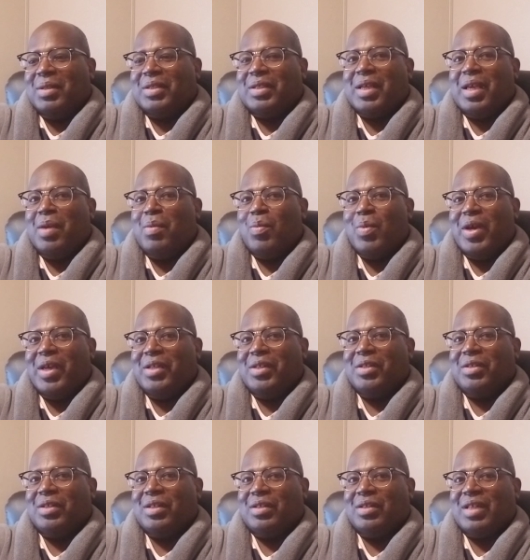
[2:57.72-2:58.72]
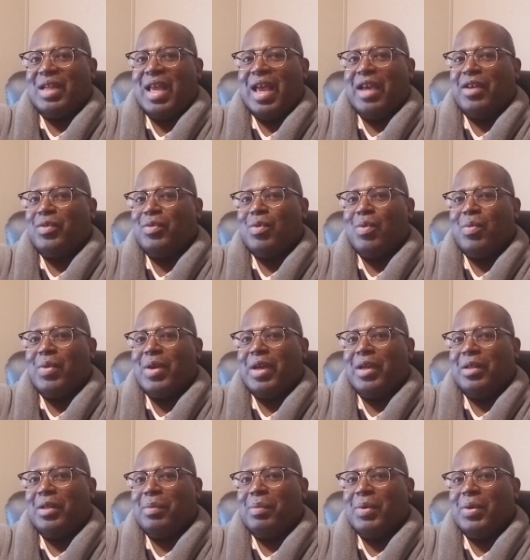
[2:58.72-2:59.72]
the same wages as an actual
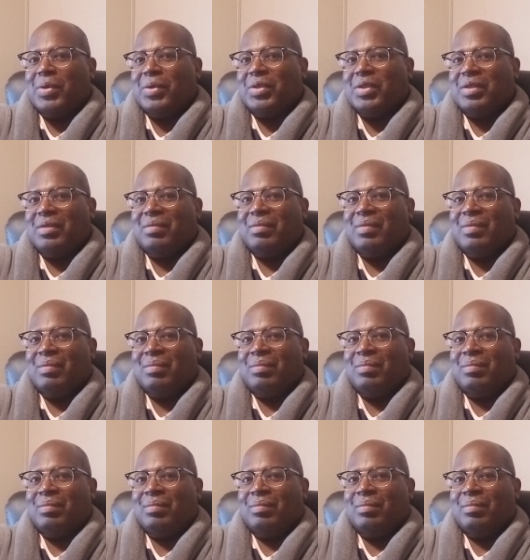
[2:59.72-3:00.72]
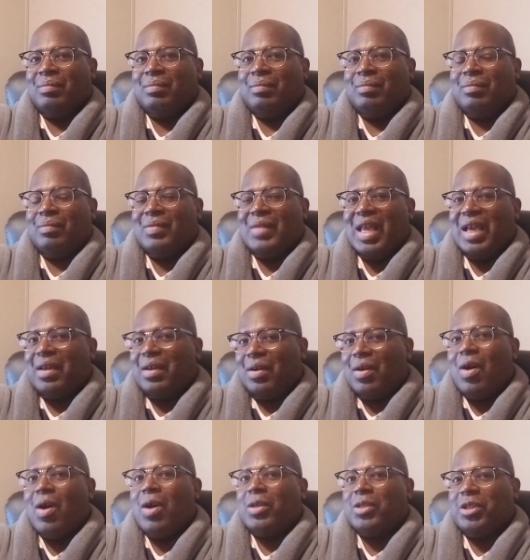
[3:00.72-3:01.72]
regular person. That can
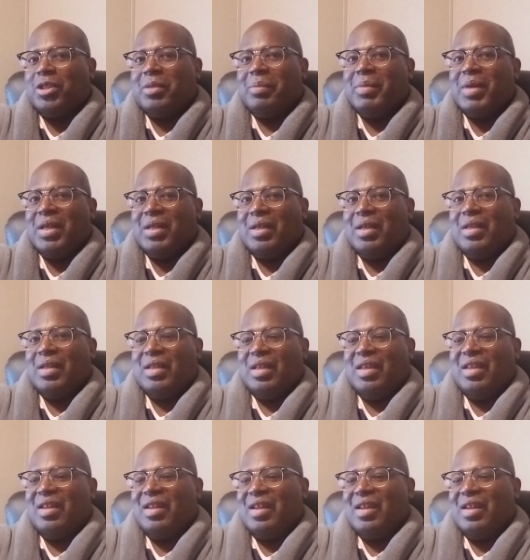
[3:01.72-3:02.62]
cost you money in the end,